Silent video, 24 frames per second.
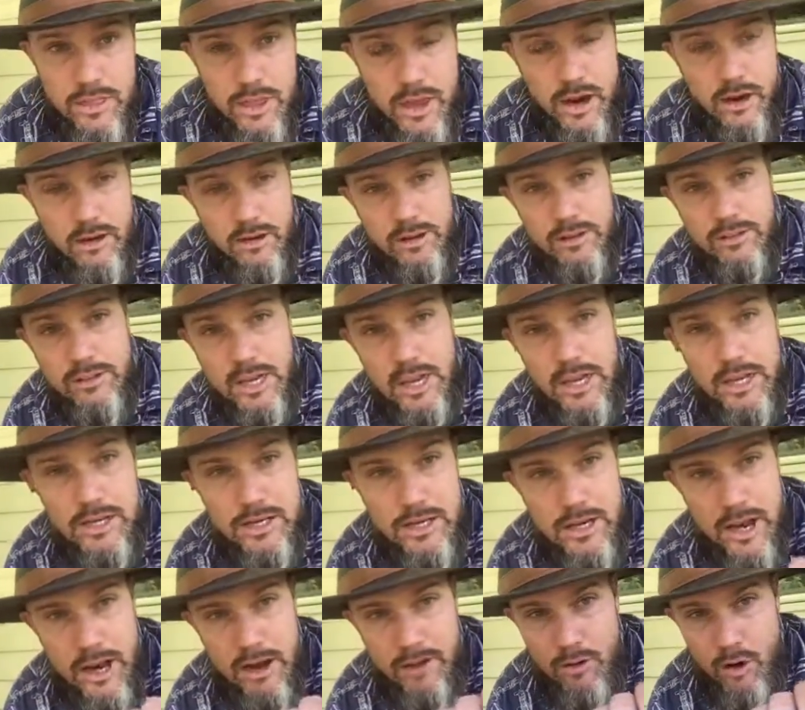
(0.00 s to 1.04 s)
There is a
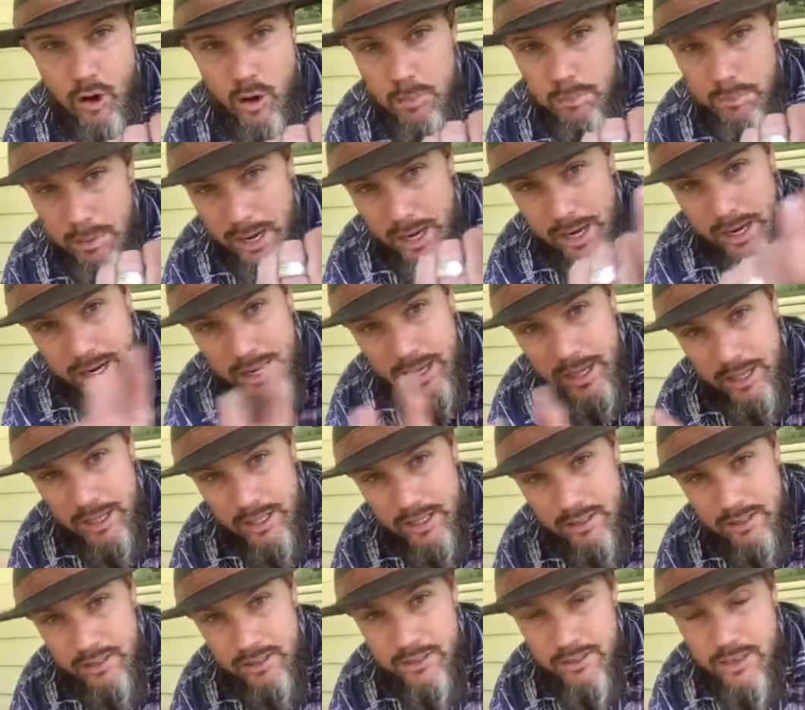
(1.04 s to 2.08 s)
narrow
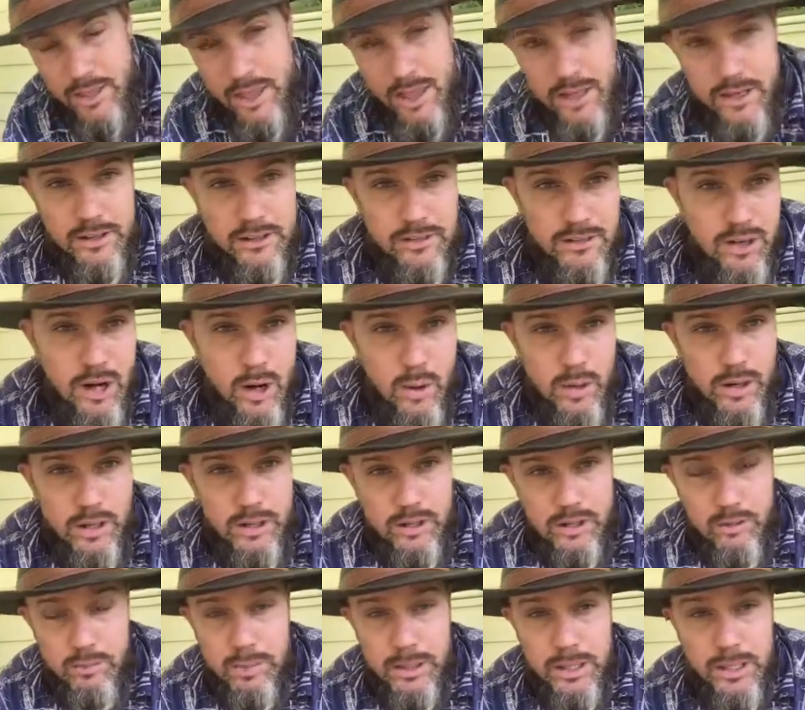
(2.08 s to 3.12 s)
band that is going
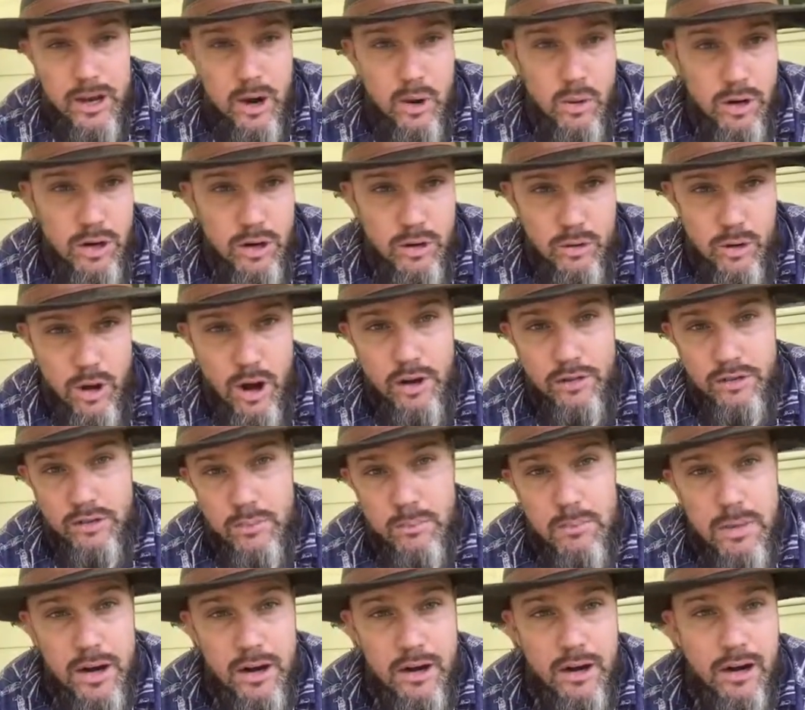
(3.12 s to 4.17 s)
to be going across
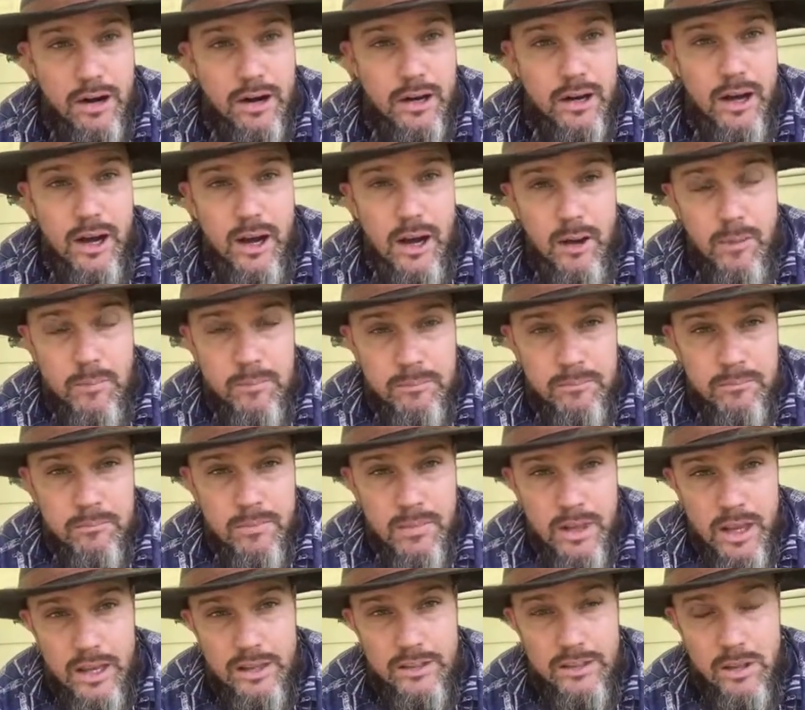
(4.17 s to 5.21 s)
America.
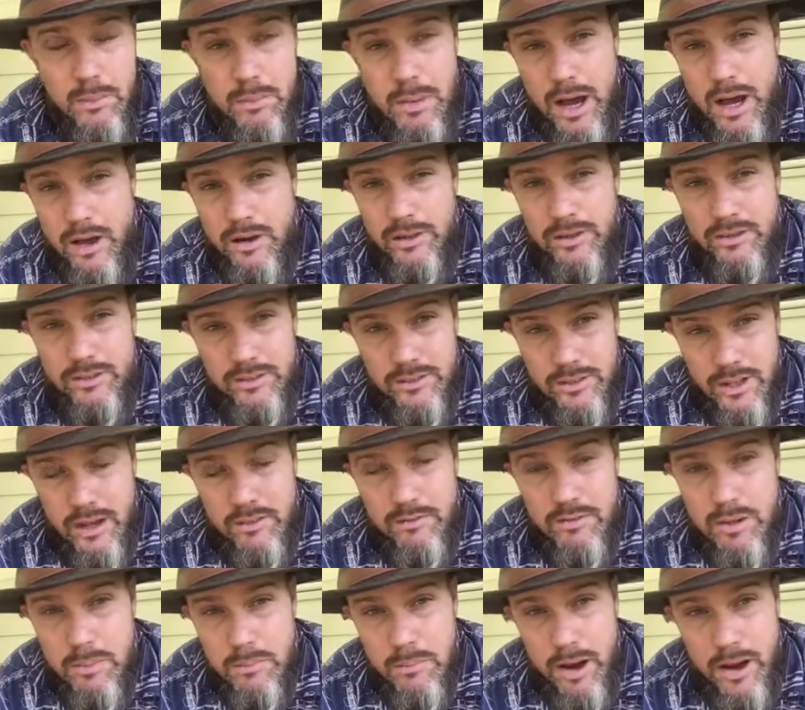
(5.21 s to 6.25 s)
It's about a
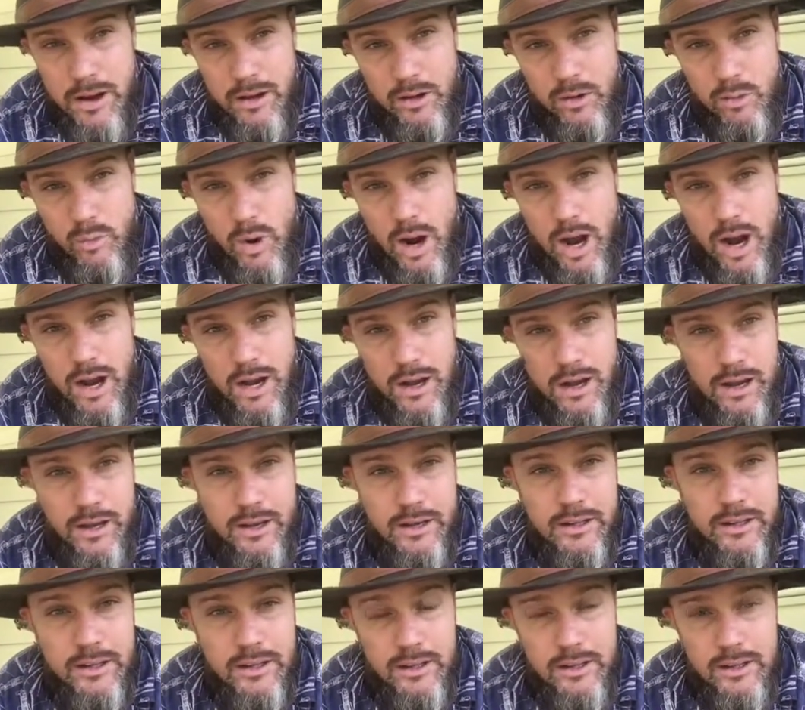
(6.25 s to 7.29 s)
70 mile
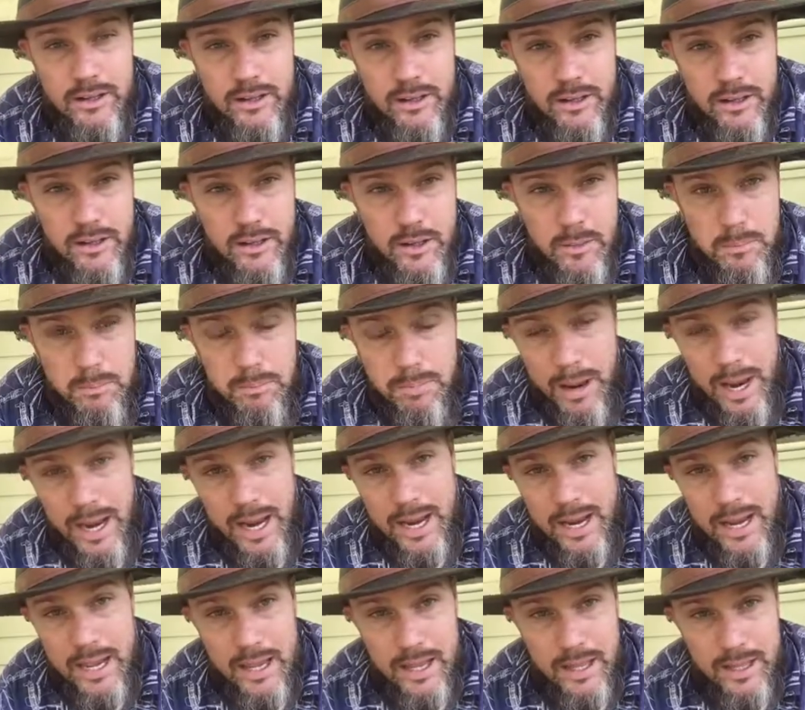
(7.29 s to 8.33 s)
wide
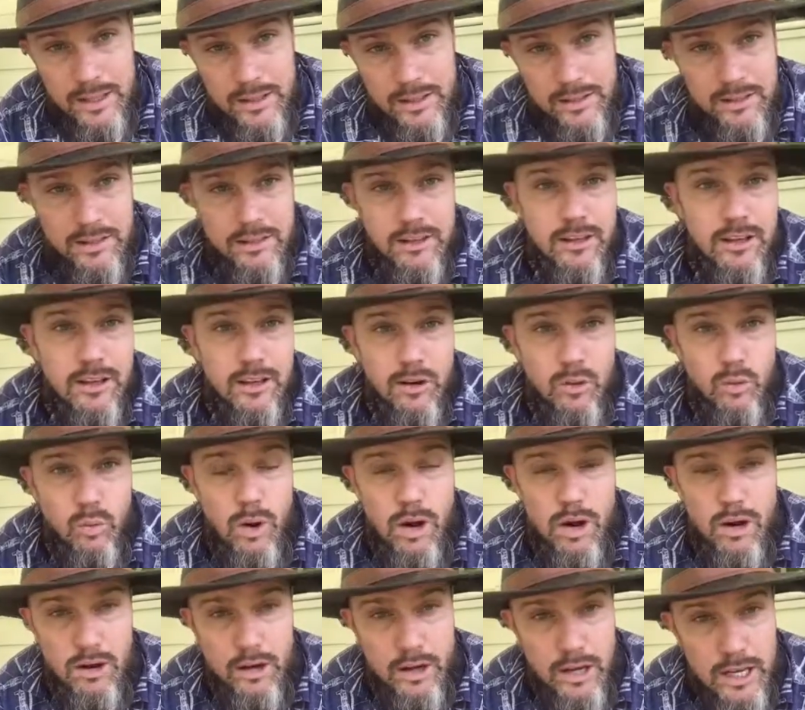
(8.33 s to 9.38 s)
band
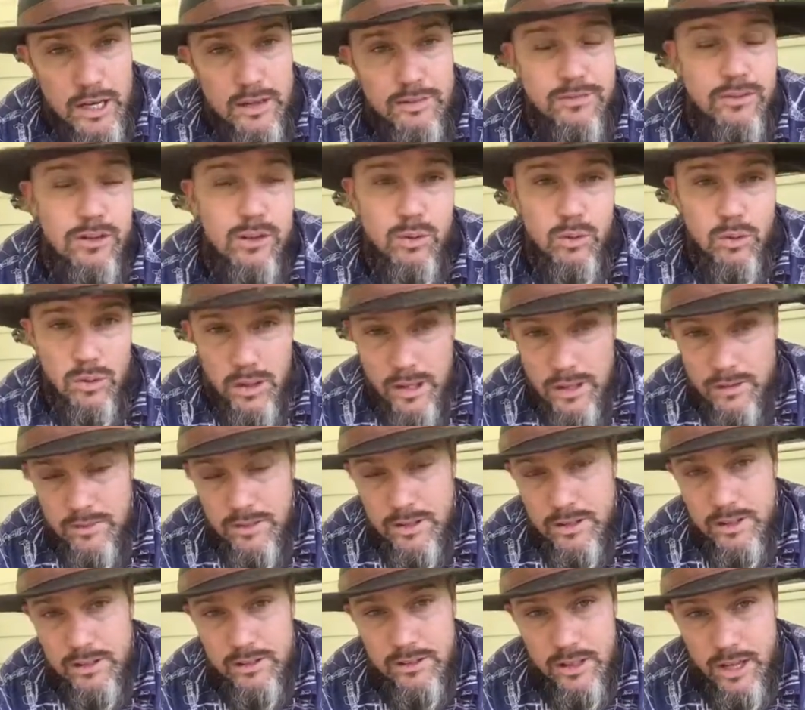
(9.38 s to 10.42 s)
where if you live
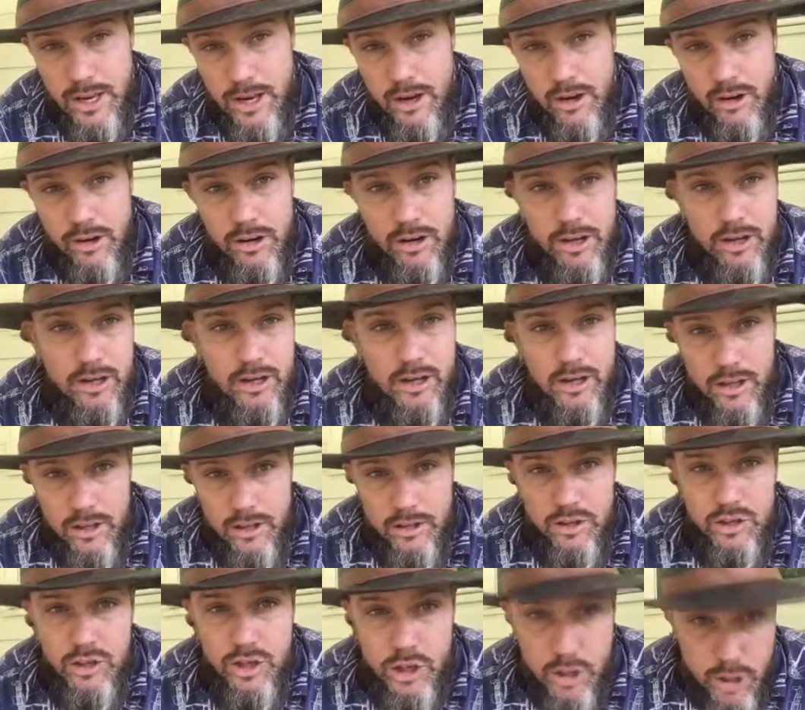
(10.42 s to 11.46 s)
in this area,
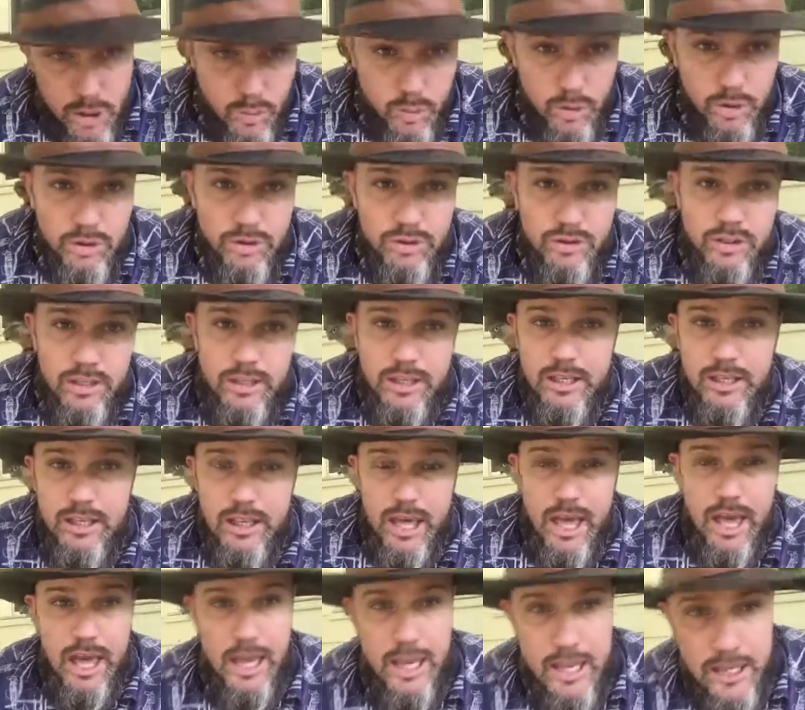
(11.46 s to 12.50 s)
you will
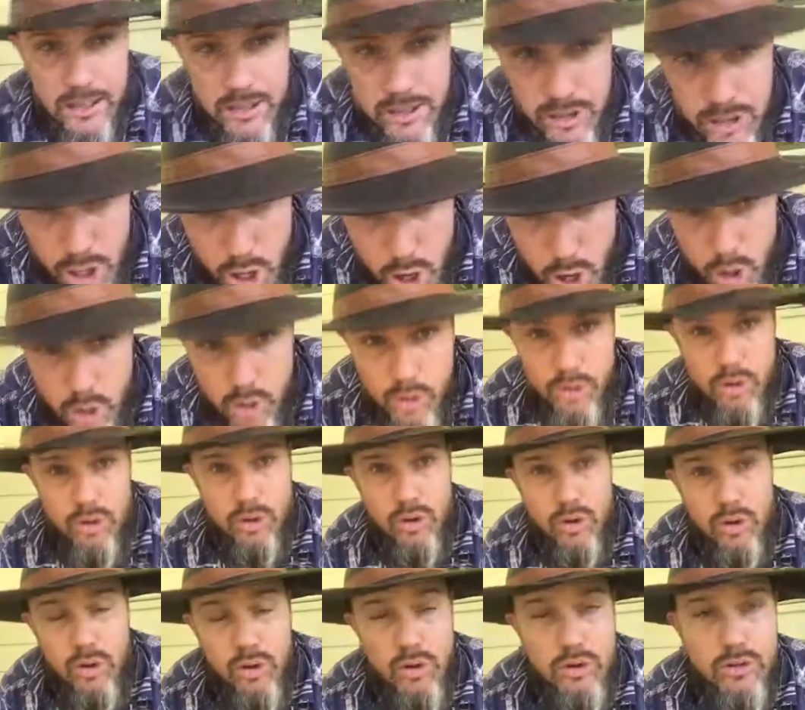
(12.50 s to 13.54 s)
see a
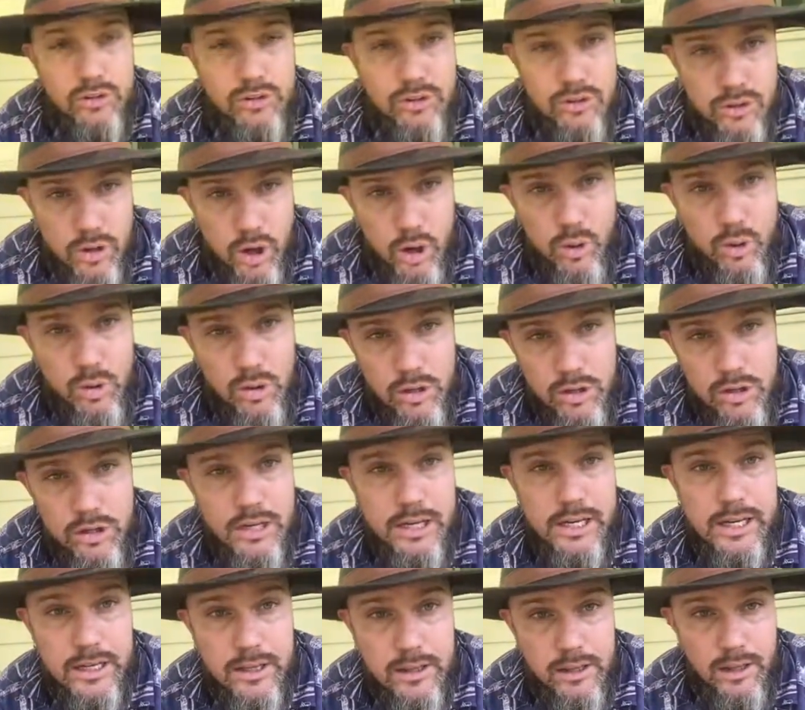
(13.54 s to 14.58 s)
total solar
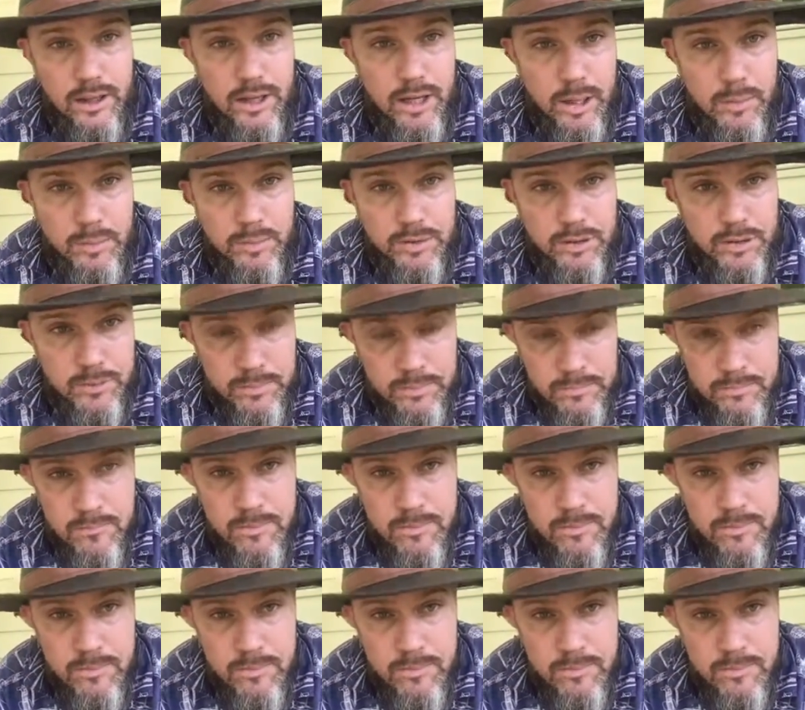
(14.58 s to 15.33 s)
eclipse.